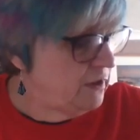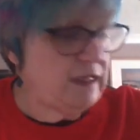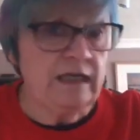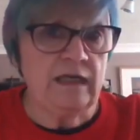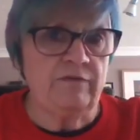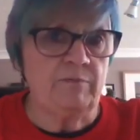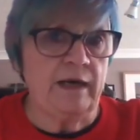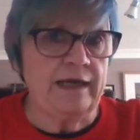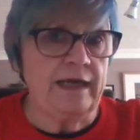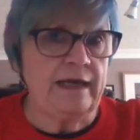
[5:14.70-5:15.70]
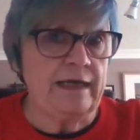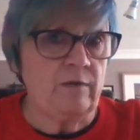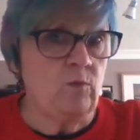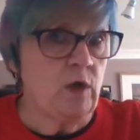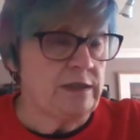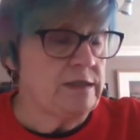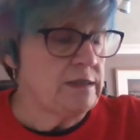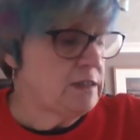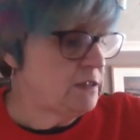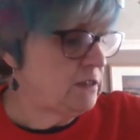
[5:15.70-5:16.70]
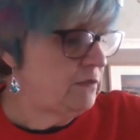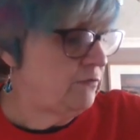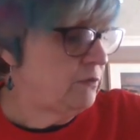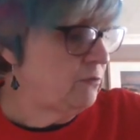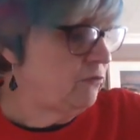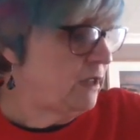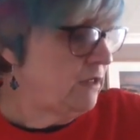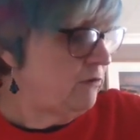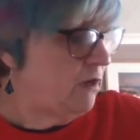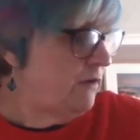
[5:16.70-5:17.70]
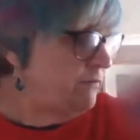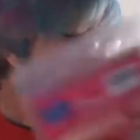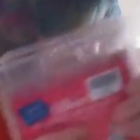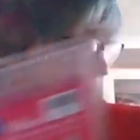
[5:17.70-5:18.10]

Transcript: thinking of buying in ones from Create and Craft.